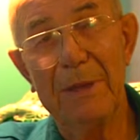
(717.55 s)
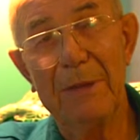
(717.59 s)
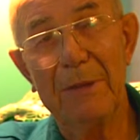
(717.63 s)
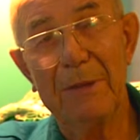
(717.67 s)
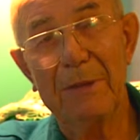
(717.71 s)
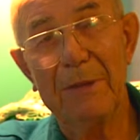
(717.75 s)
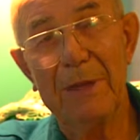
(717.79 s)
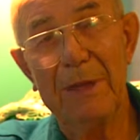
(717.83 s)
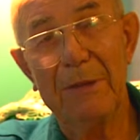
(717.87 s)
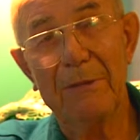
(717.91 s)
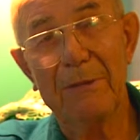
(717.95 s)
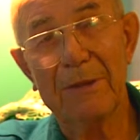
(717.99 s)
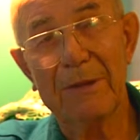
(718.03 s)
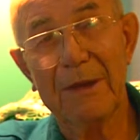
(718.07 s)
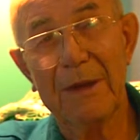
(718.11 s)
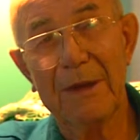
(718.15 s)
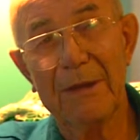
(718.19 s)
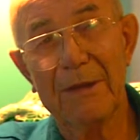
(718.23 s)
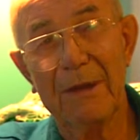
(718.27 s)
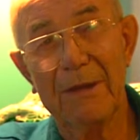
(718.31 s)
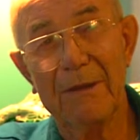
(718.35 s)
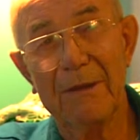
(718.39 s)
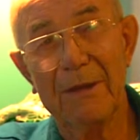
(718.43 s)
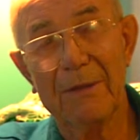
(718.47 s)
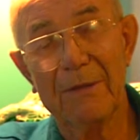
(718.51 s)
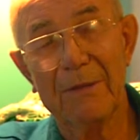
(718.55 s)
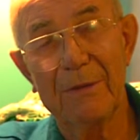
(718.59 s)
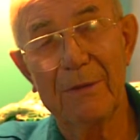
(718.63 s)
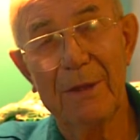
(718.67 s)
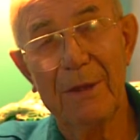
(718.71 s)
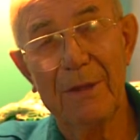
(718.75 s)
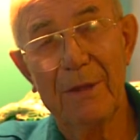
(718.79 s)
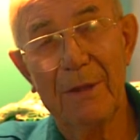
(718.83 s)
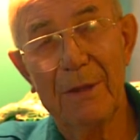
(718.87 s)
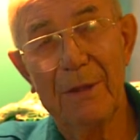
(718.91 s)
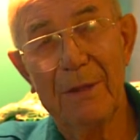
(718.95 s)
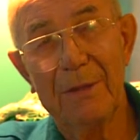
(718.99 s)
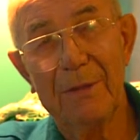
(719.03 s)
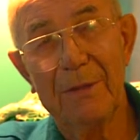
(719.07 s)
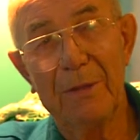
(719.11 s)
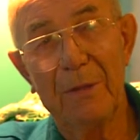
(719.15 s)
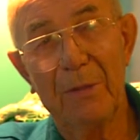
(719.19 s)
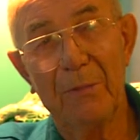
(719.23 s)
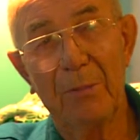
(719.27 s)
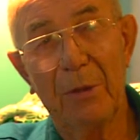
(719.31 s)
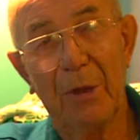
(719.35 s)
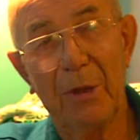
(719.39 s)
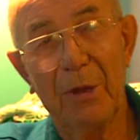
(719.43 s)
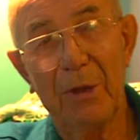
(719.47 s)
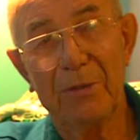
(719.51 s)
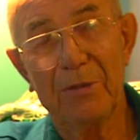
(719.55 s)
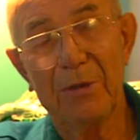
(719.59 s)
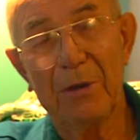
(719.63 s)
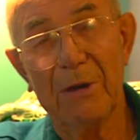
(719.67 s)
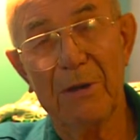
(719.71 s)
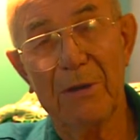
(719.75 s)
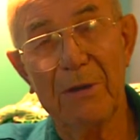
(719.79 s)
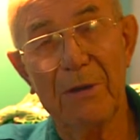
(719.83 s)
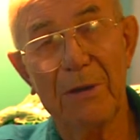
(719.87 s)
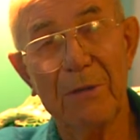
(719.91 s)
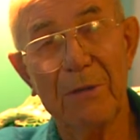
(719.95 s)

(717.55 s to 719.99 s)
He was kind of like the boss on our